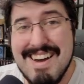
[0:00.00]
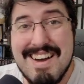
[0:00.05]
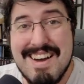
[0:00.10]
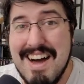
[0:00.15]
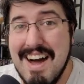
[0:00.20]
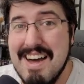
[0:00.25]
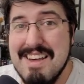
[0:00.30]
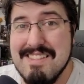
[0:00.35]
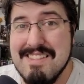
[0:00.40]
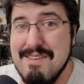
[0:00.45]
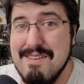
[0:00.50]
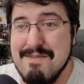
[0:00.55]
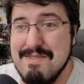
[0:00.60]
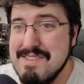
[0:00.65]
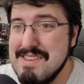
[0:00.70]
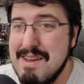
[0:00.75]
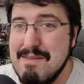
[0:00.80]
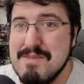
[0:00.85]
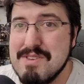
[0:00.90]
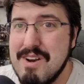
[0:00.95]
I love this.
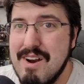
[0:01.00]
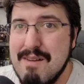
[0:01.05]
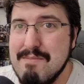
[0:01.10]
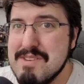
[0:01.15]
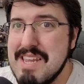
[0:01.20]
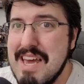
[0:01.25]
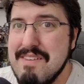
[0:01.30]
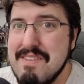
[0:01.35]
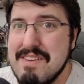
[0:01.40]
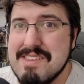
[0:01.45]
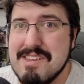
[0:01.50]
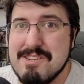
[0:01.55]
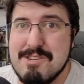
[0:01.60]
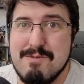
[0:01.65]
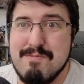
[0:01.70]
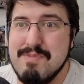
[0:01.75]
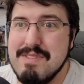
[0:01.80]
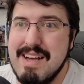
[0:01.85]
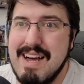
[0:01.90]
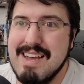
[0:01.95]
I'm sorry. I'm just having such a
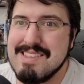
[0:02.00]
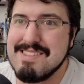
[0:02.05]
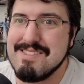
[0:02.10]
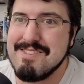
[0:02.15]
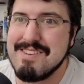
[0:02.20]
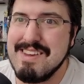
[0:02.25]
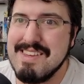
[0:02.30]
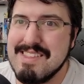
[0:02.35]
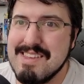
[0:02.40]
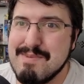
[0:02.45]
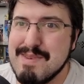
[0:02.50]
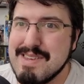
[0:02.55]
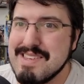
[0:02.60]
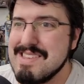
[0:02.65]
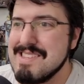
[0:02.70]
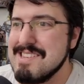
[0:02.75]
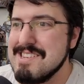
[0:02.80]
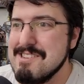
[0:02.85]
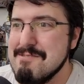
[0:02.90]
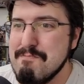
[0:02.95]
blast looking at these because
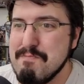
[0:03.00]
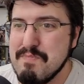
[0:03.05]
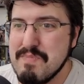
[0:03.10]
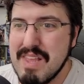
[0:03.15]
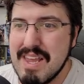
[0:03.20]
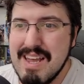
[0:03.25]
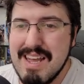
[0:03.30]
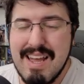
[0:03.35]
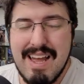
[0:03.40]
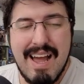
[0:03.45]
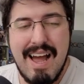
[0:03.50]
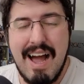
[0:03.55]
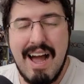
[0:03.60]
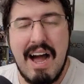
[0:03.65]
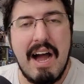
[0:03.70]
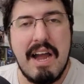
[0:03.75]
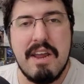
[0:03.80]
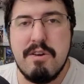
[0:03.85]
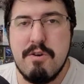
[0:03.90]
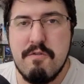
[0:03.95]
it's just,
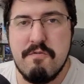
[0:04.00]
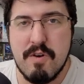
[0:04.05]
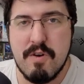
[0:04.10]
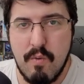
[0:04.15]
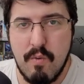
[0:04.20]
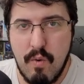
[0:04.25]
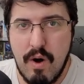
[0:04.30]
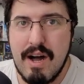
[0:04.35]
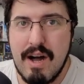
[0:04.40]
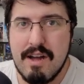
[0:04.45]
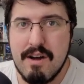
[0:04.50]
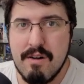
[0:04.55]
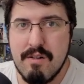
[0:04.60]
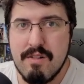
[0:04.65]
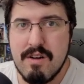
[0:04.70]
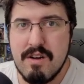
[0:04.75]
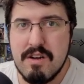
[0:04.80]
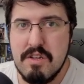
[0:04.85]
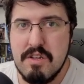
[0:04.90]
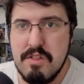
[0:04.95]
I knew for a
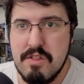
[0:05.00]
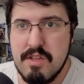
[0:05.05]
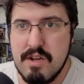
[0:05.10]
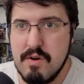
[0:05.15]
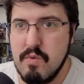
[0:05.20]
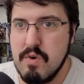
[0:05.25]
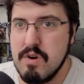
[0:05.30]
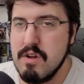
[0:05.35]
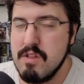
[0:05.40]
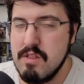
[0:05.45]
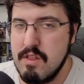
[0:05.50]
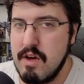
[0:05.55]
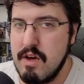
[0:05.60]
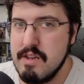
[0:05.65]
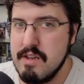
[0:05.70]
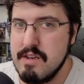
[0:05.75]
while there were a lot of